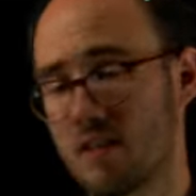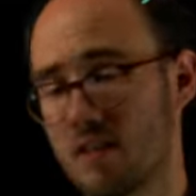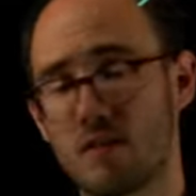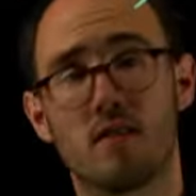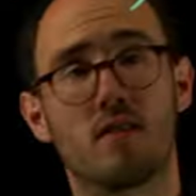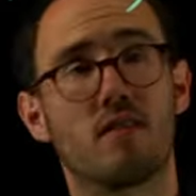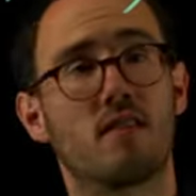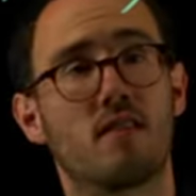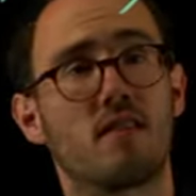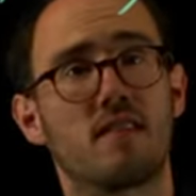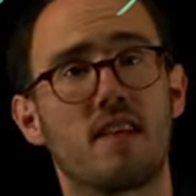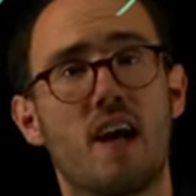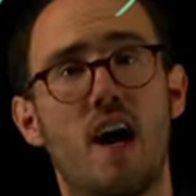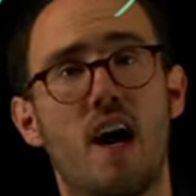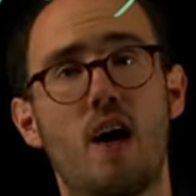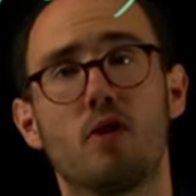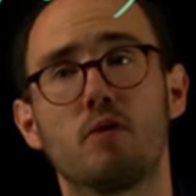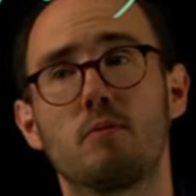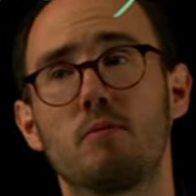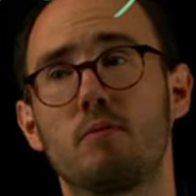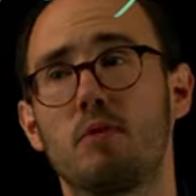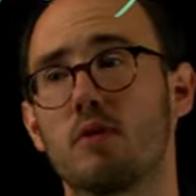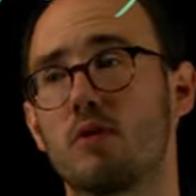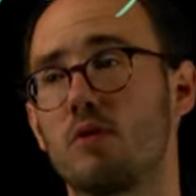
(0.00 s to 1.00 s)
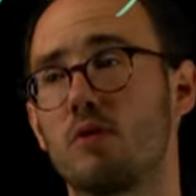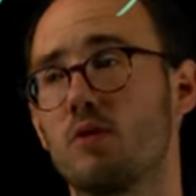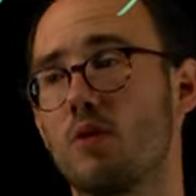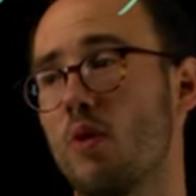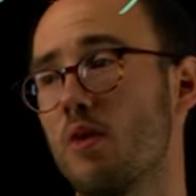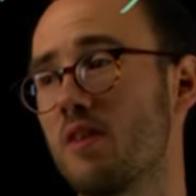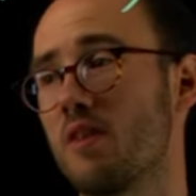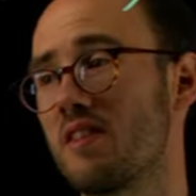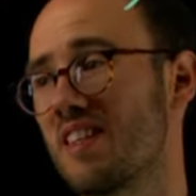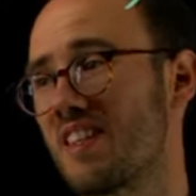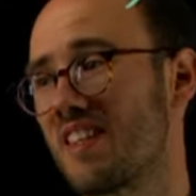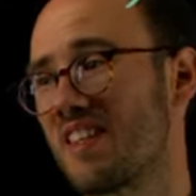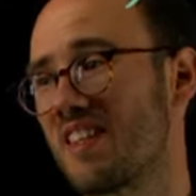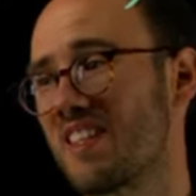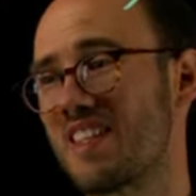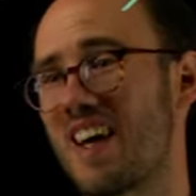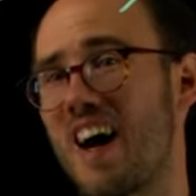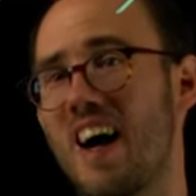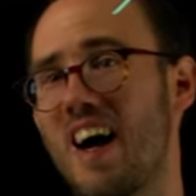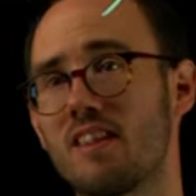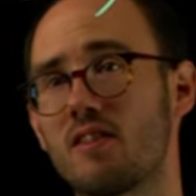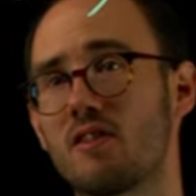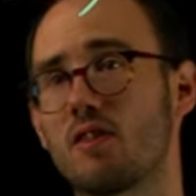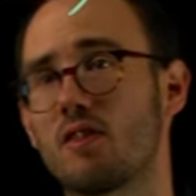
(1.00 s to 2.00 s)
on this output noise. It is
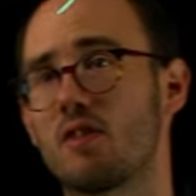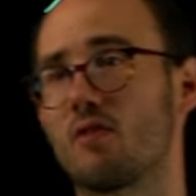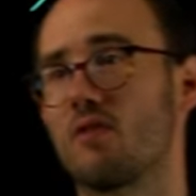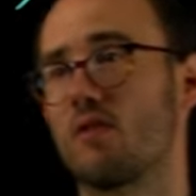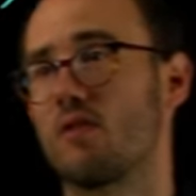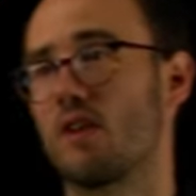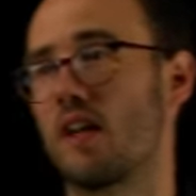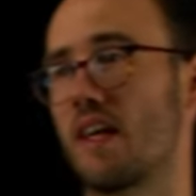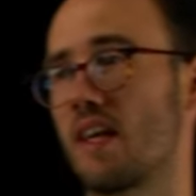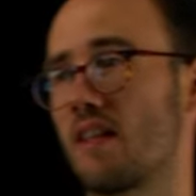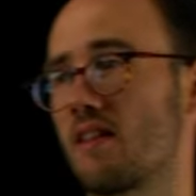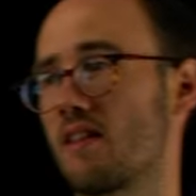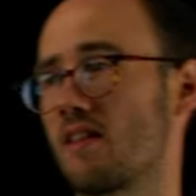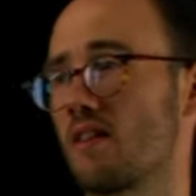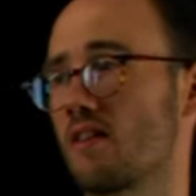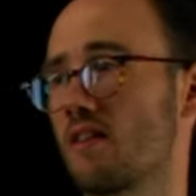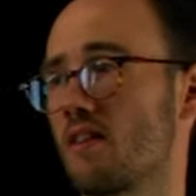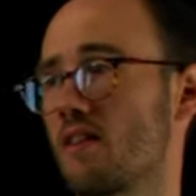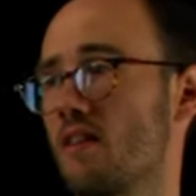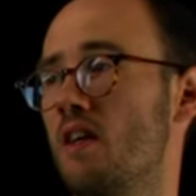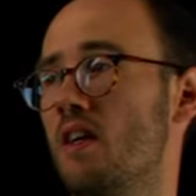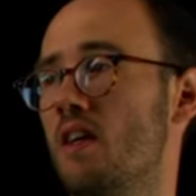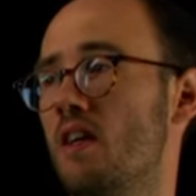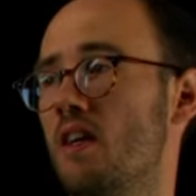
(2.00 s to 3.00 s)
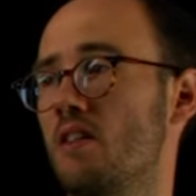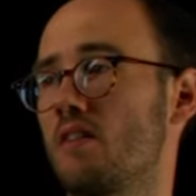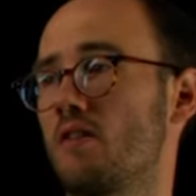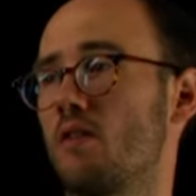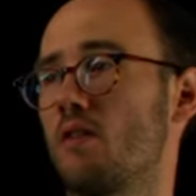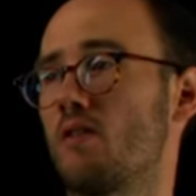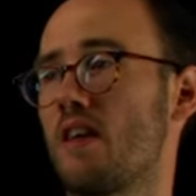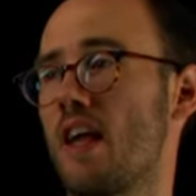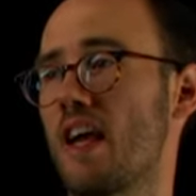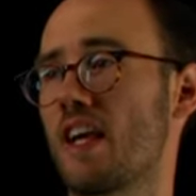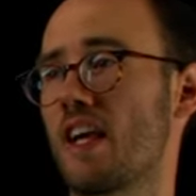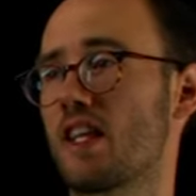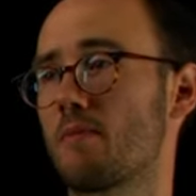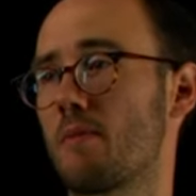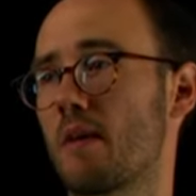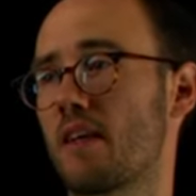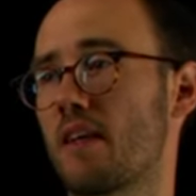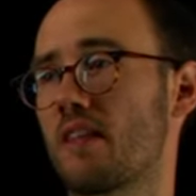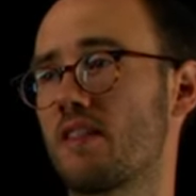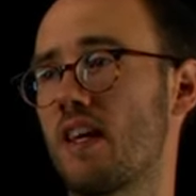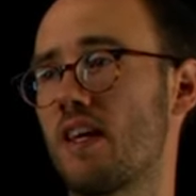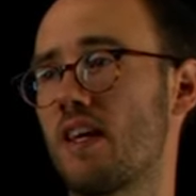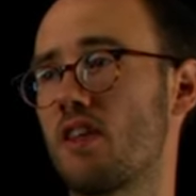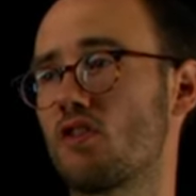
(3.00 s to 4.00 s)
uncorrelated. So the
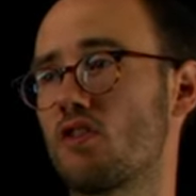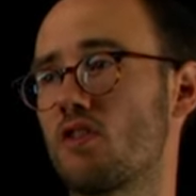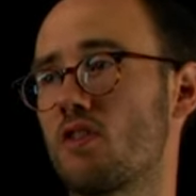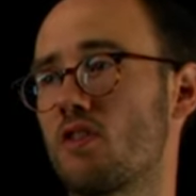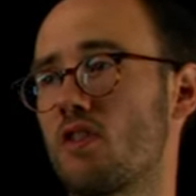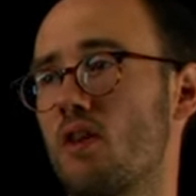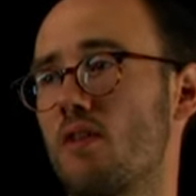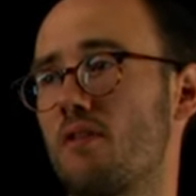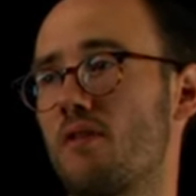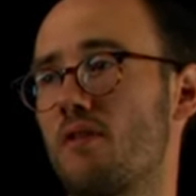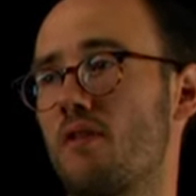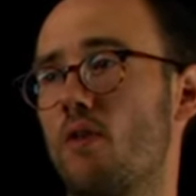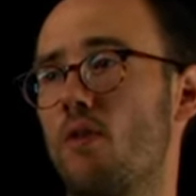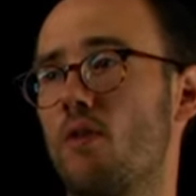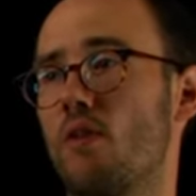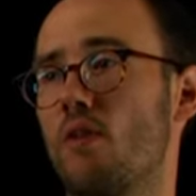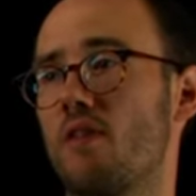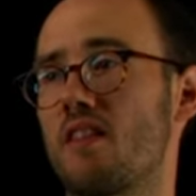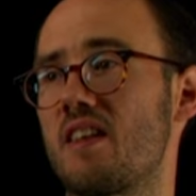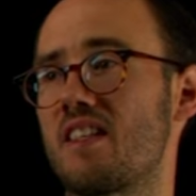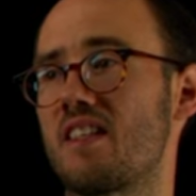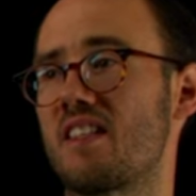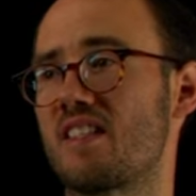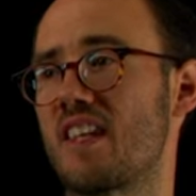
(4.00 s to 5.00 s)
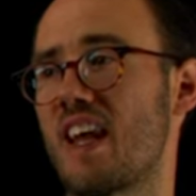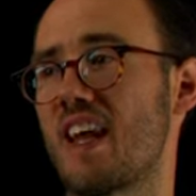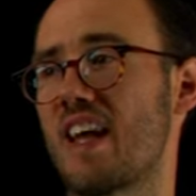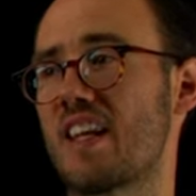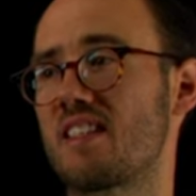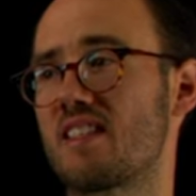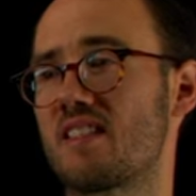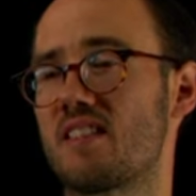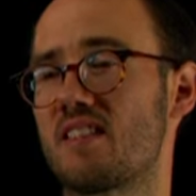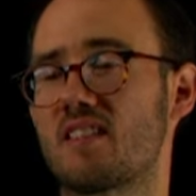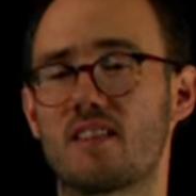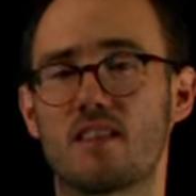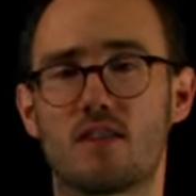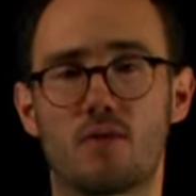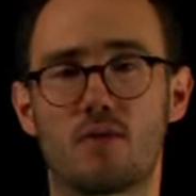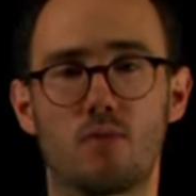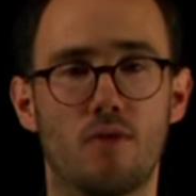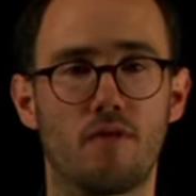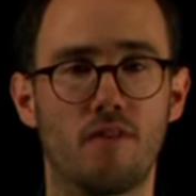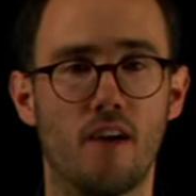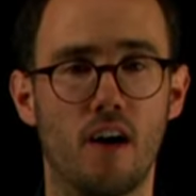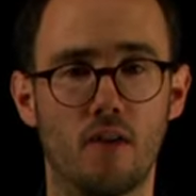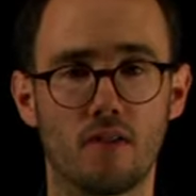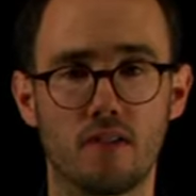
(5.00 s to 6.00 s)
expectation of all these Zs is
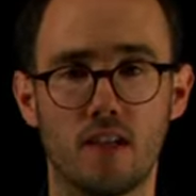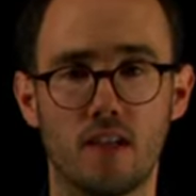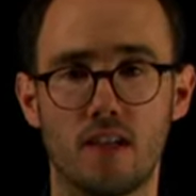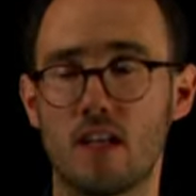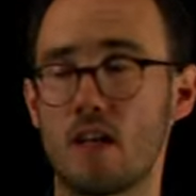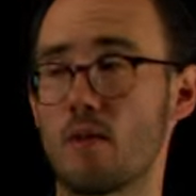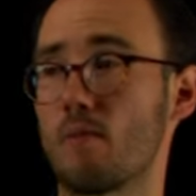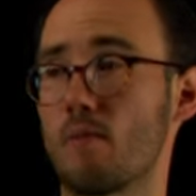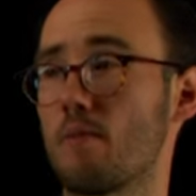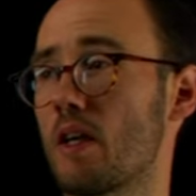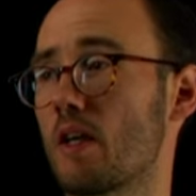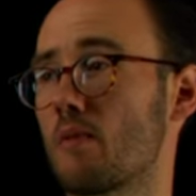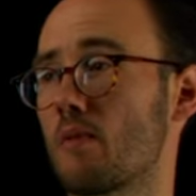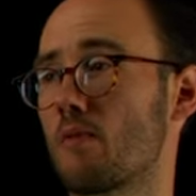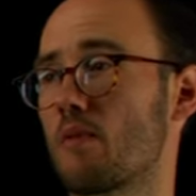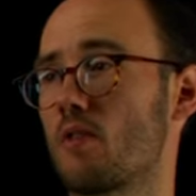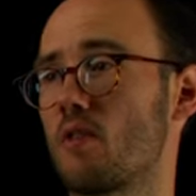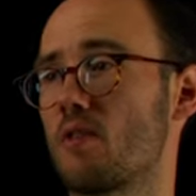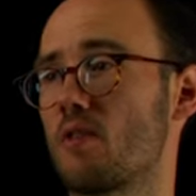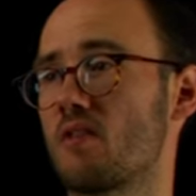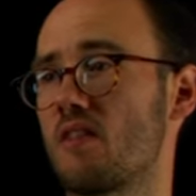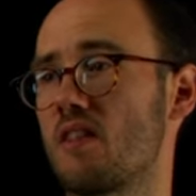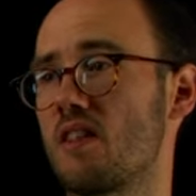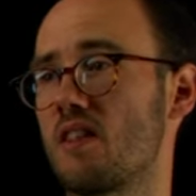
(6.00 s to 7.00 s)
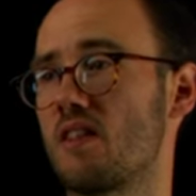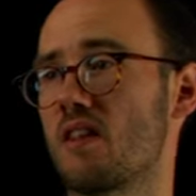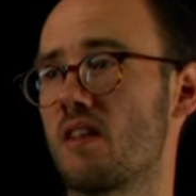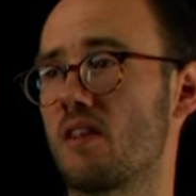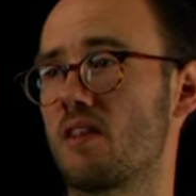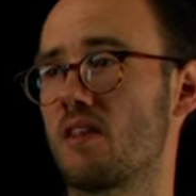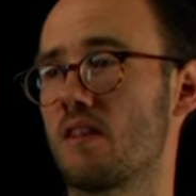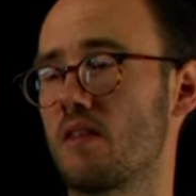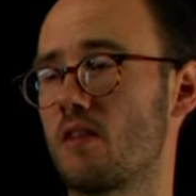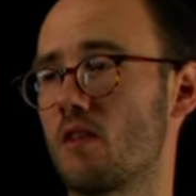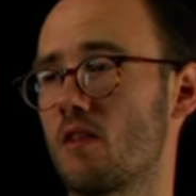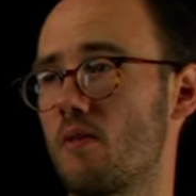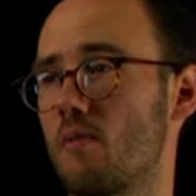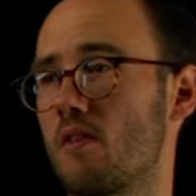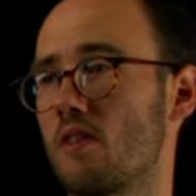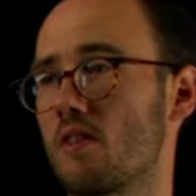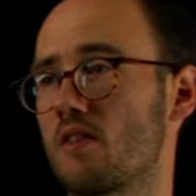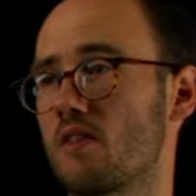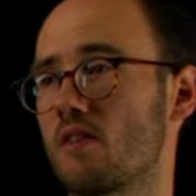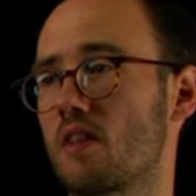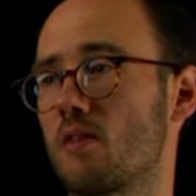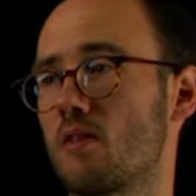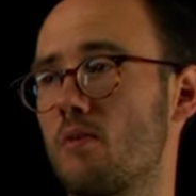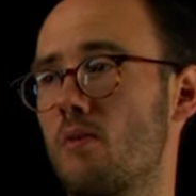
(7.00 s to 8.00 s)
without any impact because these are
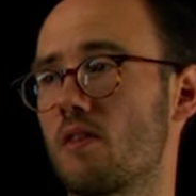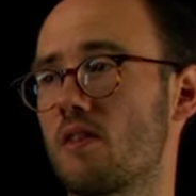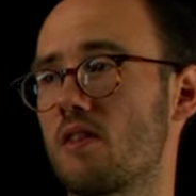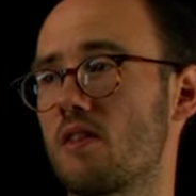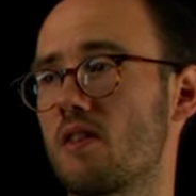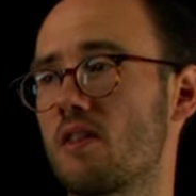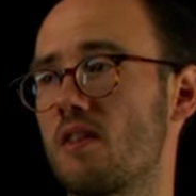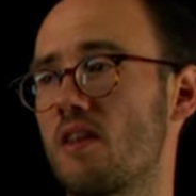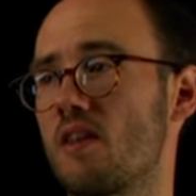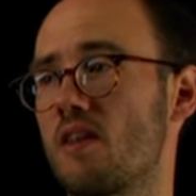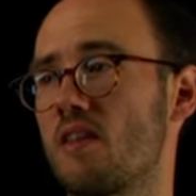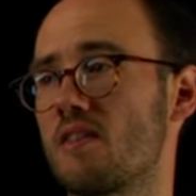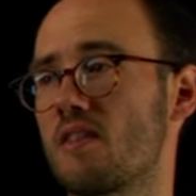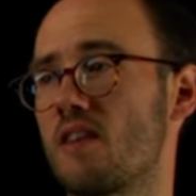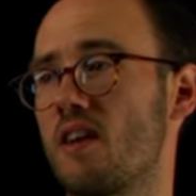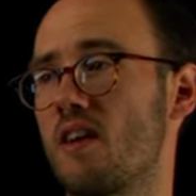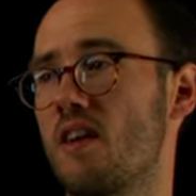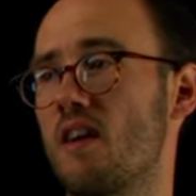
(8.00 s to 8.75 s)
deterministic quantities.